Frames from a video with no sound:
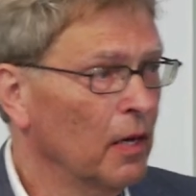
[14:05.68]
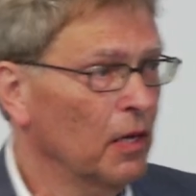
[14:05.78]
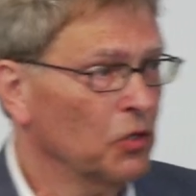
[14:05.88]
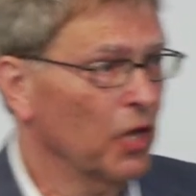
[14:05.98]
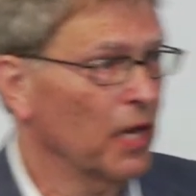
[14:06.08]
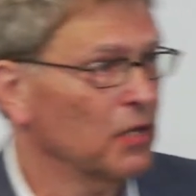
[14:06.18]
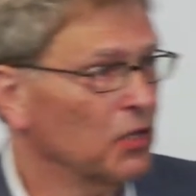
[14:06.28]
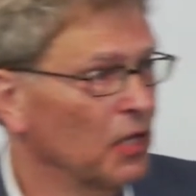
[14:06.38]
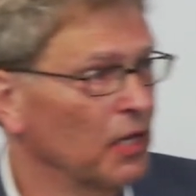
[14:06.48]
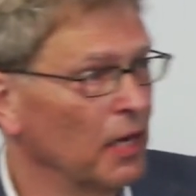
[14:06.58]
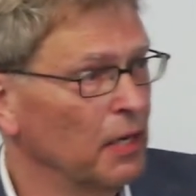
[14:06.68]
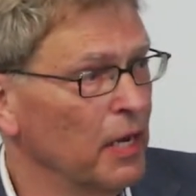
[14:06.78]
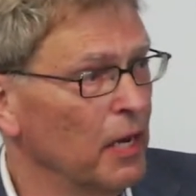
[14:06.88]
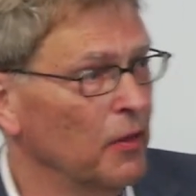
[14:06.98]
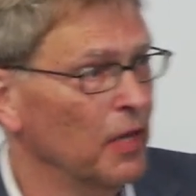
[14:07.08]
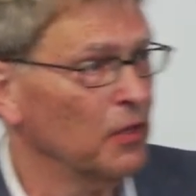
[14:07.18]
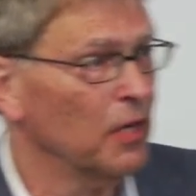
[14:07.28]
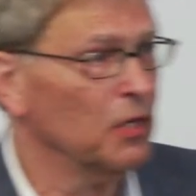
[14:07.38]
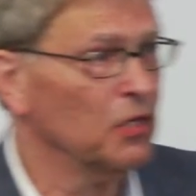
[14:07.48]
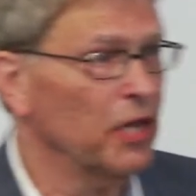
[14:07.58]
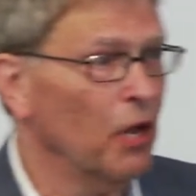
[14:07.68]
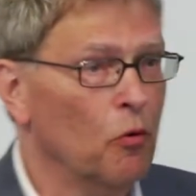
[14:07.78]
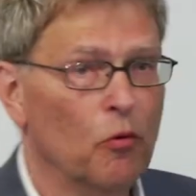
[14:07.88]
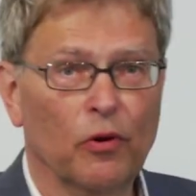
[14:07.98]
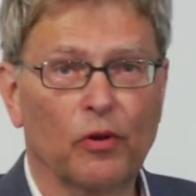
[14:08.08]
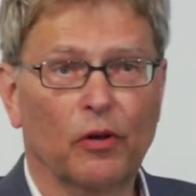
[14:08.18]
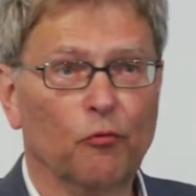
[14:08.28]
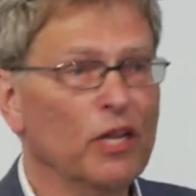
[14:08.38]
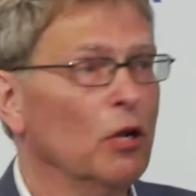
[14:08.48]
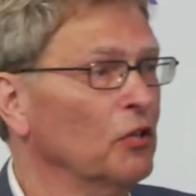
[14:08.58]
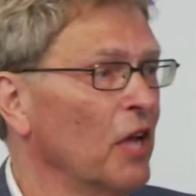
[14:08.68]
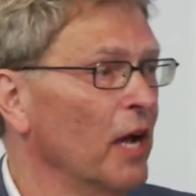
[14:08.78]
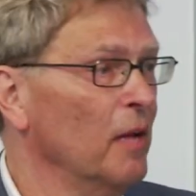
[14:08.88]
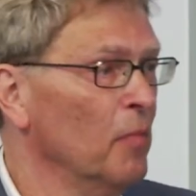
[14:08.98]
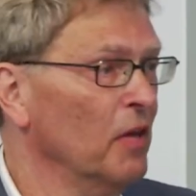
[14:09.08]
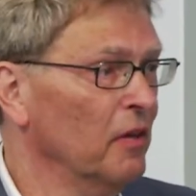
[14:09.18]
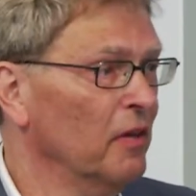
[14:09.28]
is against the idea that there is no real-time